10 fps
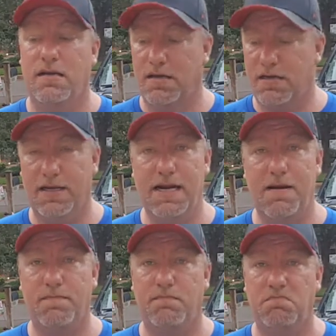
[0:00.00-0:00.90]
clean
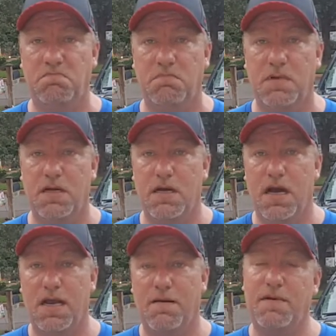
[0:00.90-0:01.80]
up,
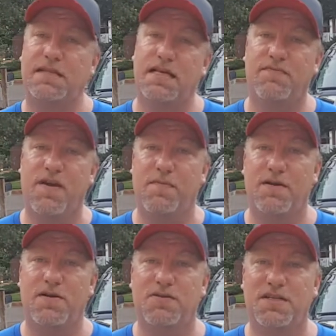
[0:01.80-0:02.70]
and I'm going to take the family
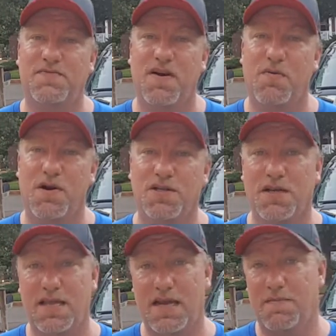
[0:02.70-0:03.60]
to go see some fireworks,
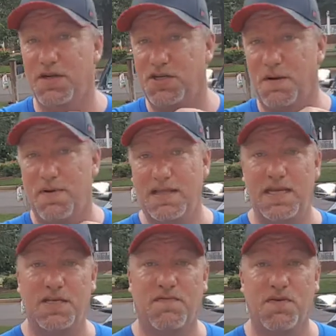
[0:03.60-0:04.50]
and then I'm going to jump on
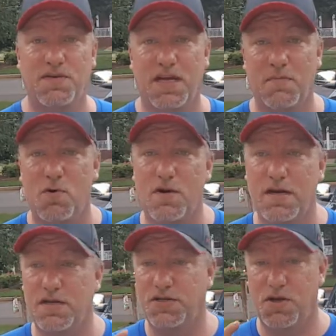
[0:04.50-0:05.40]
this first thing in the
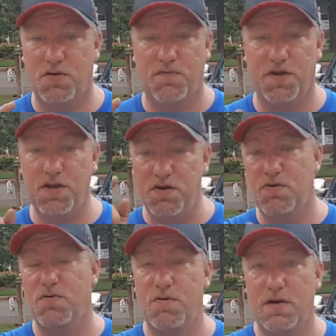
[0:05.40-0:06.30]
morning. So for
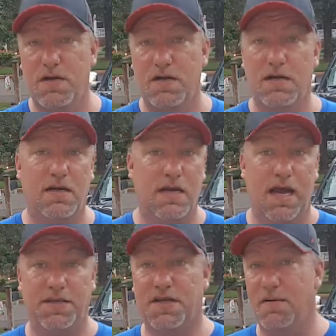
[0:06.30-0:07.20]
you,
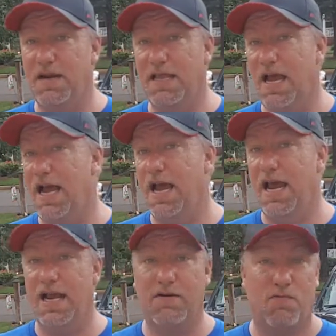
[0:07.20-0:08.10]
it's going to be
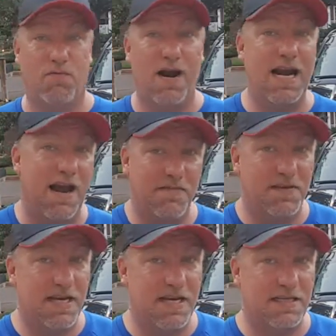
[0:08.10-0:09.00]
like right after
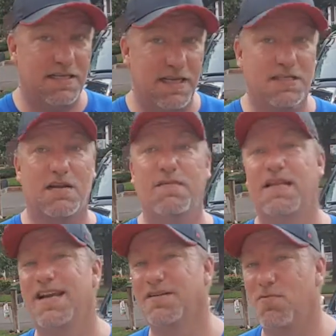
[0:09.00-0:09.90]
this, it's going to be
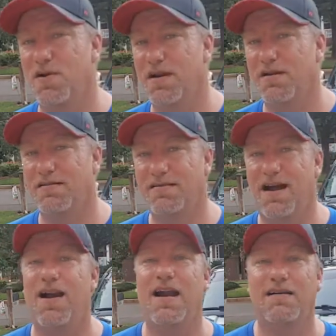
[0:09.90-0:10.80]
the next morning.
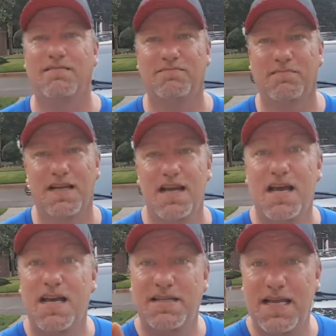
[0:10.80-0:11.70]
All right,
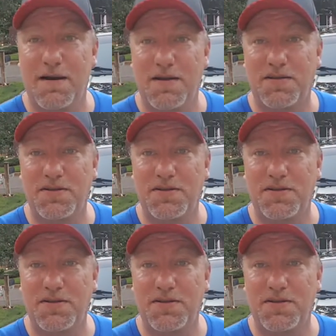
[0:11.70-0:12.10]
see you in about 2